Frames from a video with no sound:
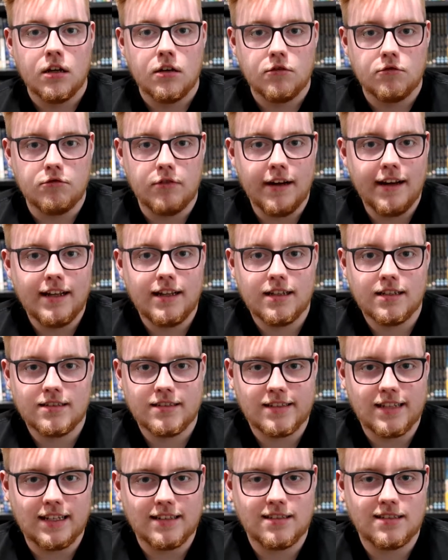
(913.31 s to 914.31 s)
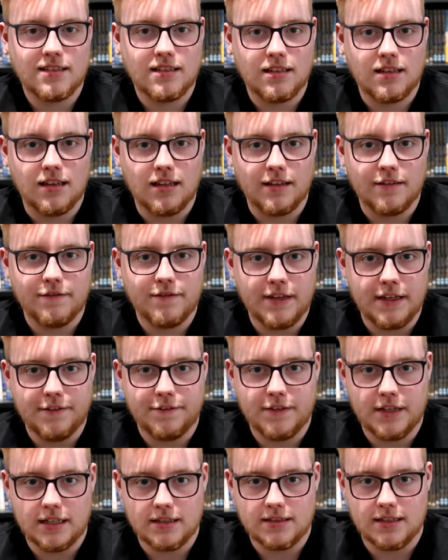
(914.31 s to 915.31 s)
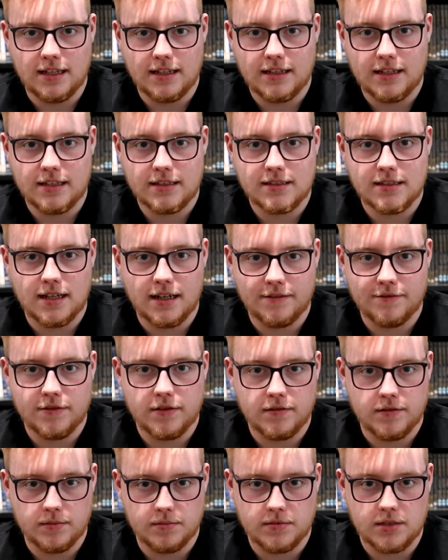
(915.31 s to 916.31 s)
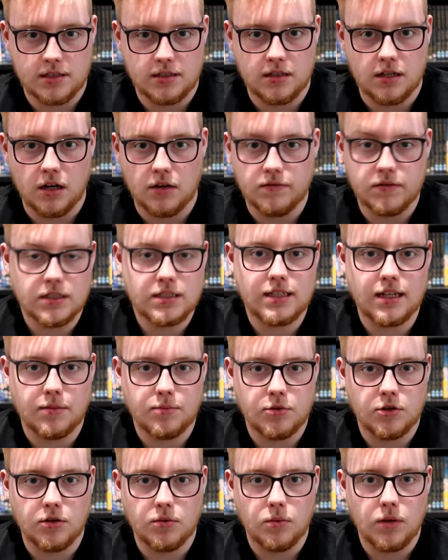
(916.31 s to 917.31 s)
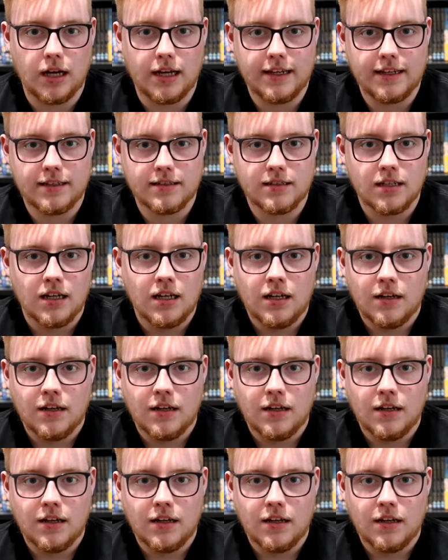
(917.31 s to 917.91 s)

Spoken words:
Rick says to Cliff that he feels like it's time for them to go their separate ways,